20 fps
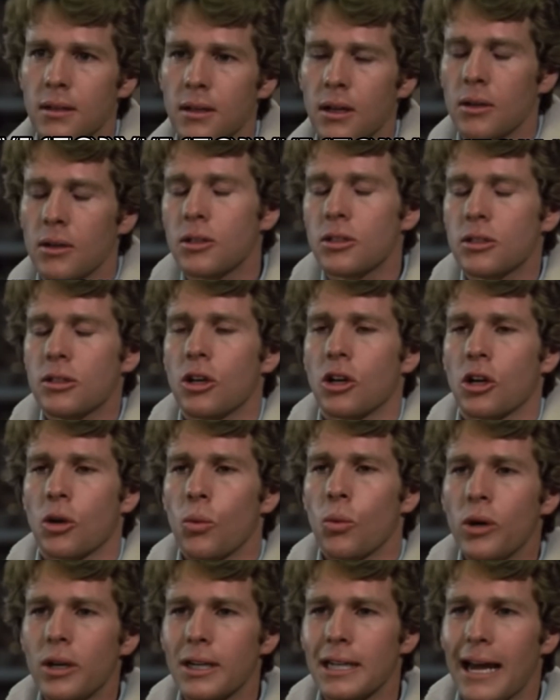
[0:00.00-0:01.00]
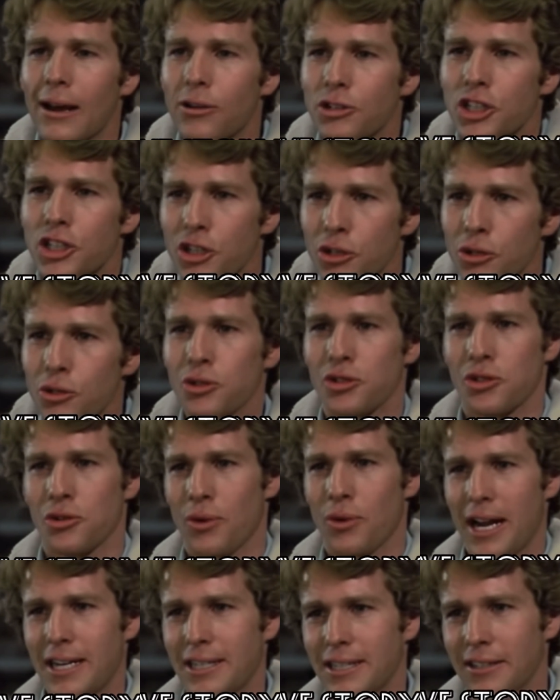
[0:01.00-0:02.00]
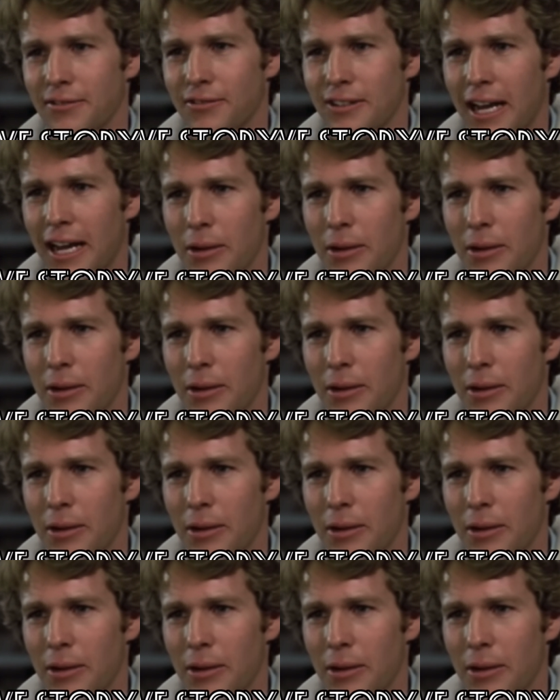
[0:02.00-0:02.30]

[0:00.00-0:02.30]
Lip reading: Story 1970 and The Woman